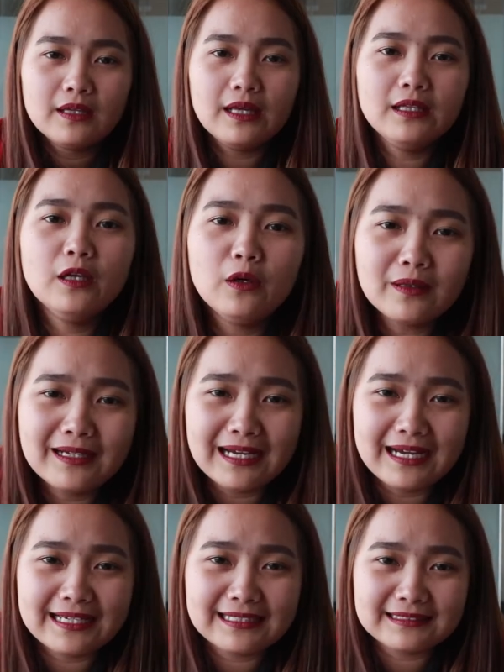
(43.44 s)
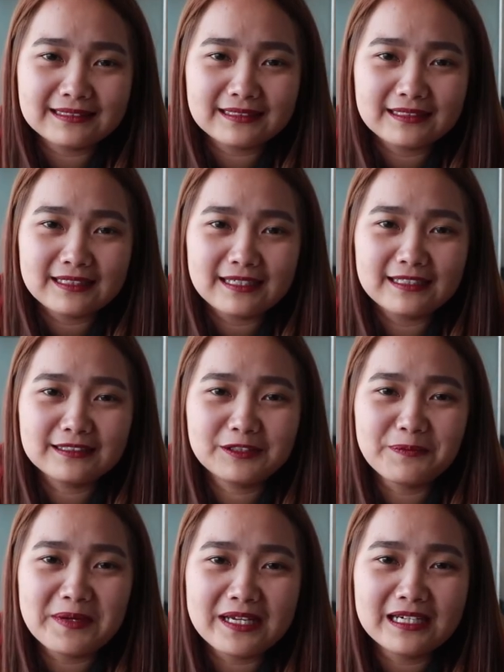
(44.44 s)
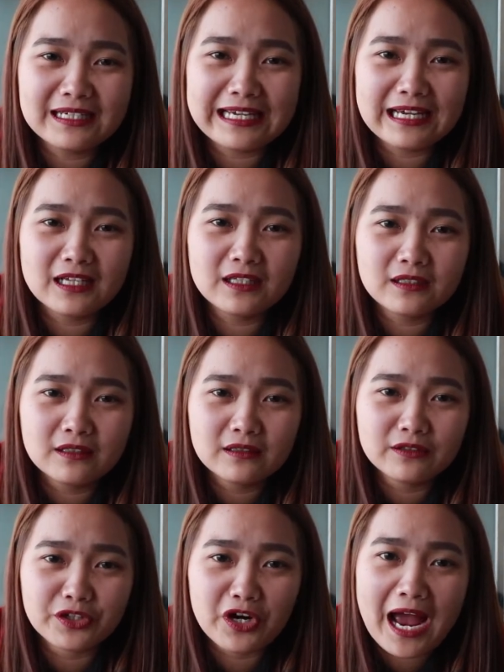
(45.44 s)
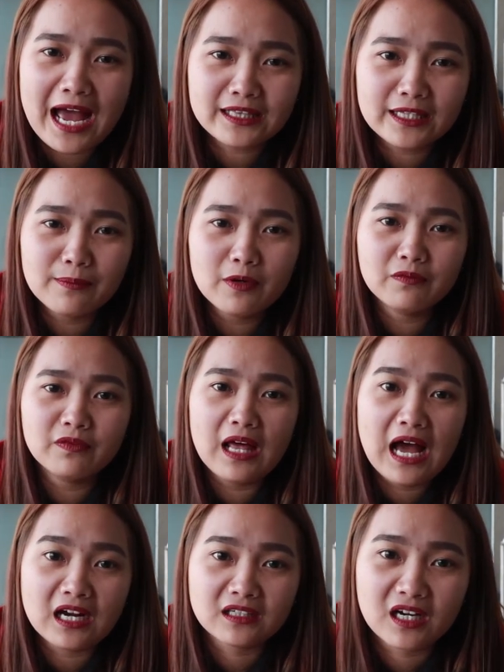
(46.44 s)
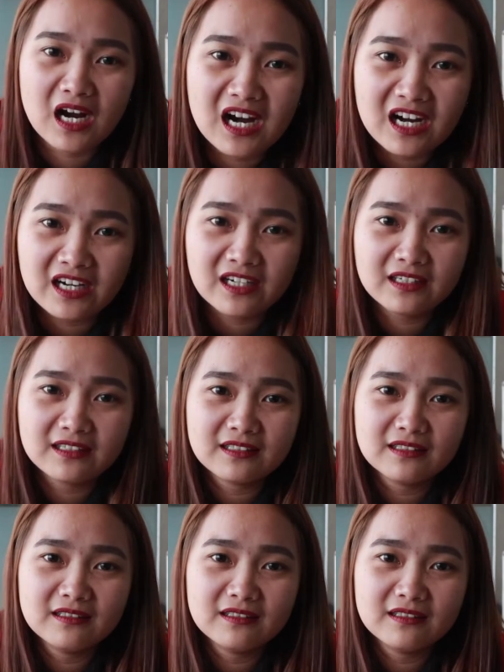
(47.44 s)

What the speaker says: Hello, guys! It's me again, your ate mo vlogger.